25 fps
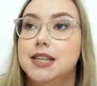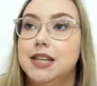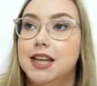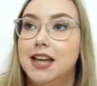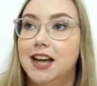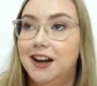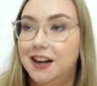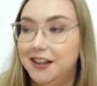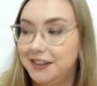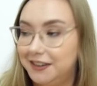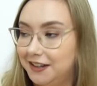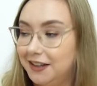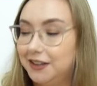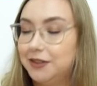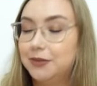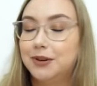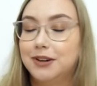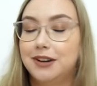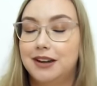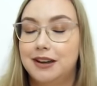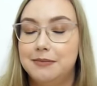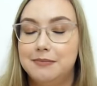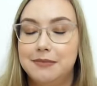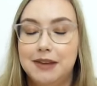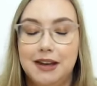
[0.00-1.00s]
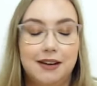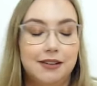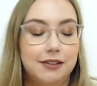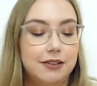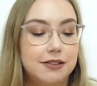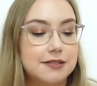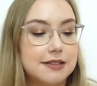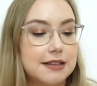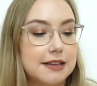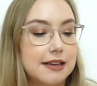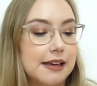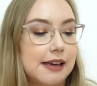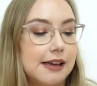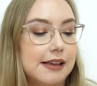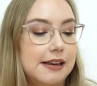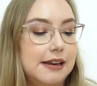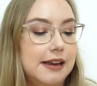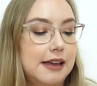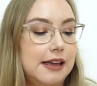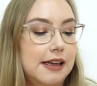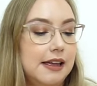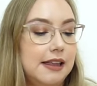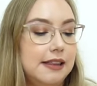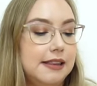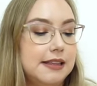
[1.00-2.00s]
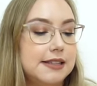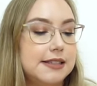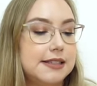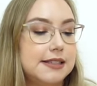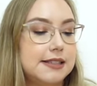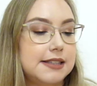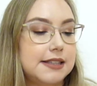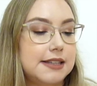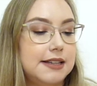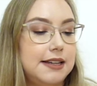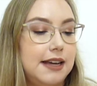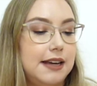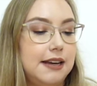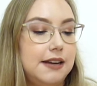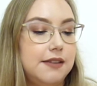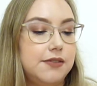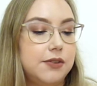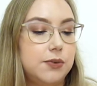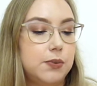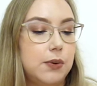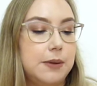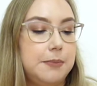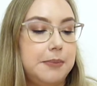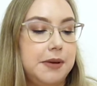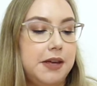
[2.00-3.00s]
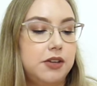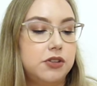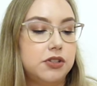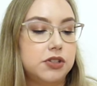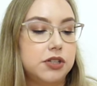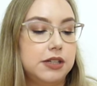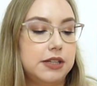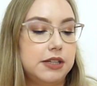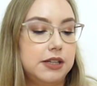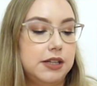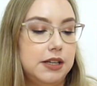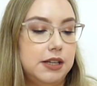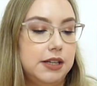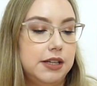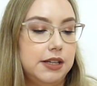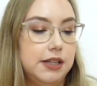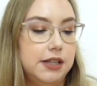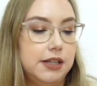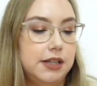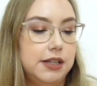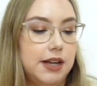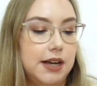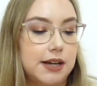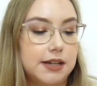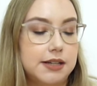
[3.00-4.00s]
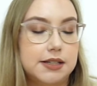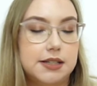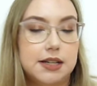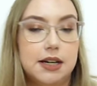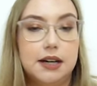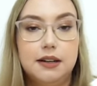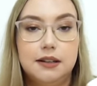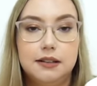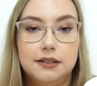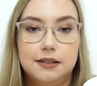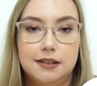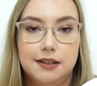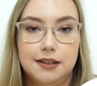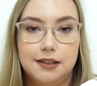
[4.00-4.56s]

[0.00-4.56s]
The other one I am now using again. This is the Native Sweet Peach and Nectar,